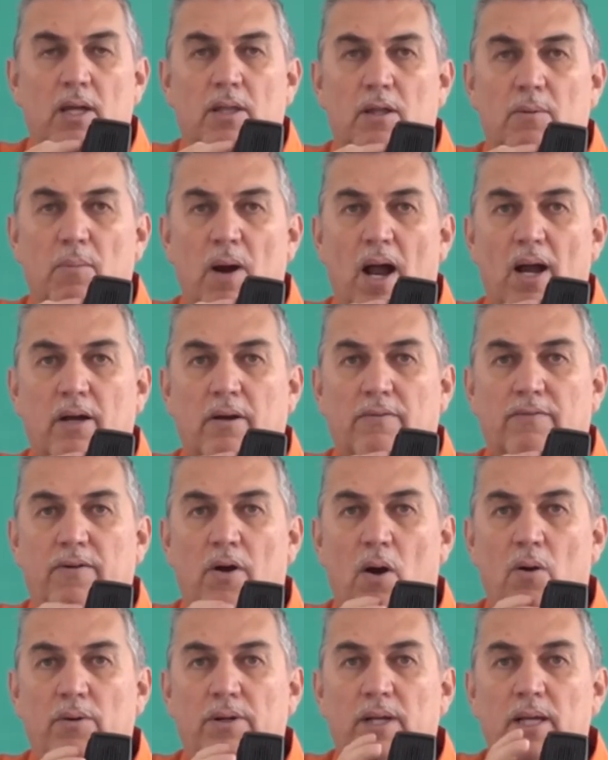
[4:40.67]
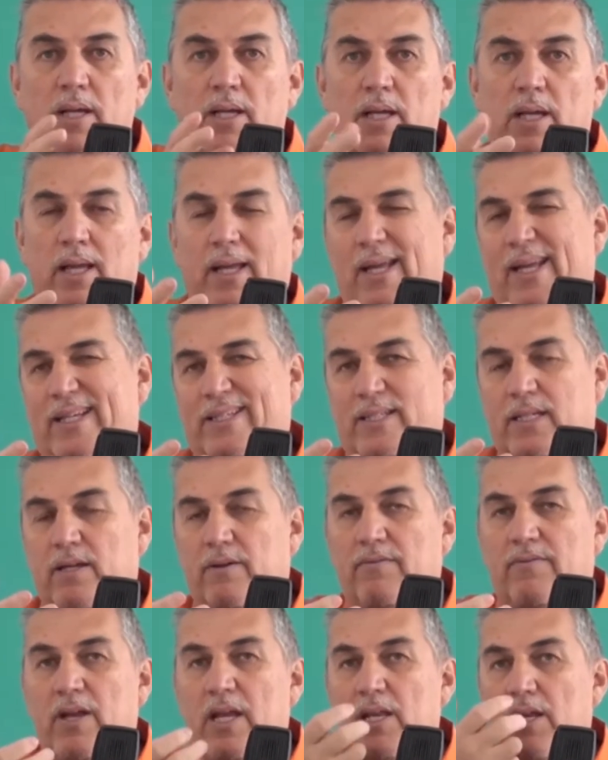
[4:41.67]
The microphone is
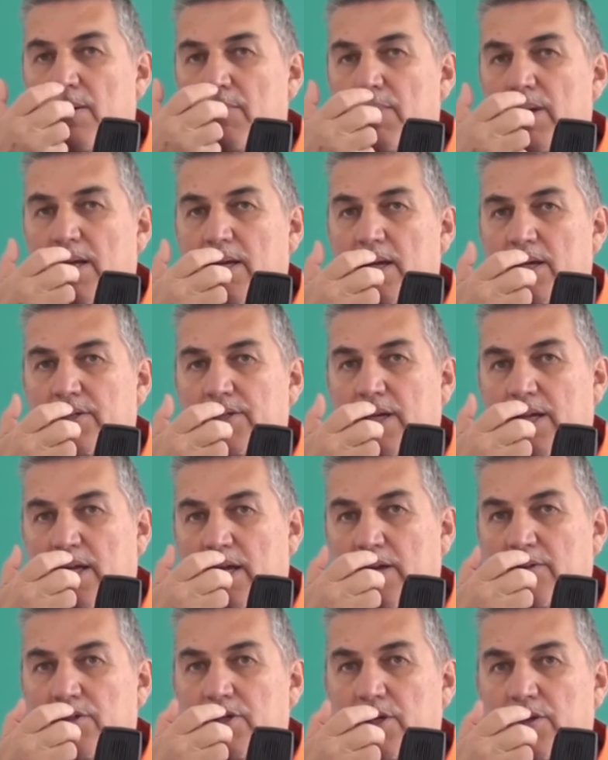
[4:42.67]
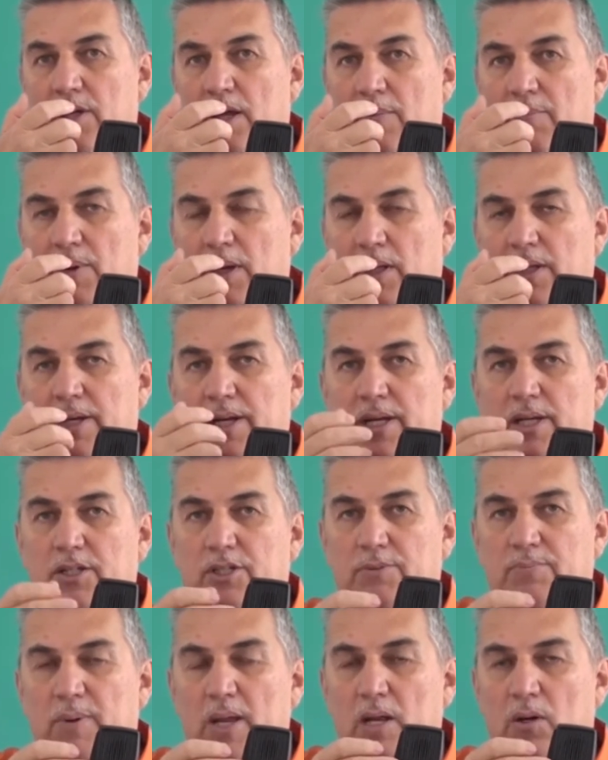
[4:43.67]
convenient because it gives you the ability to
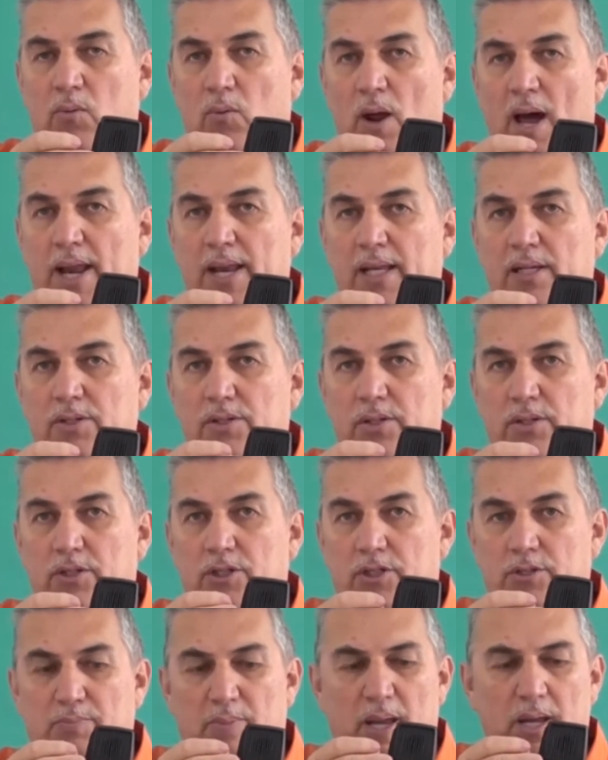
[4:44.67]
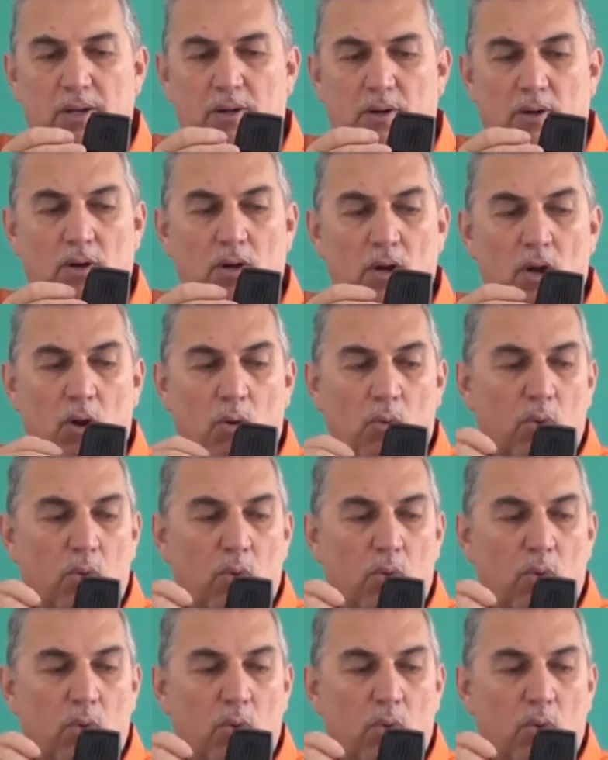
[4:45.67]
speak right into the speaker,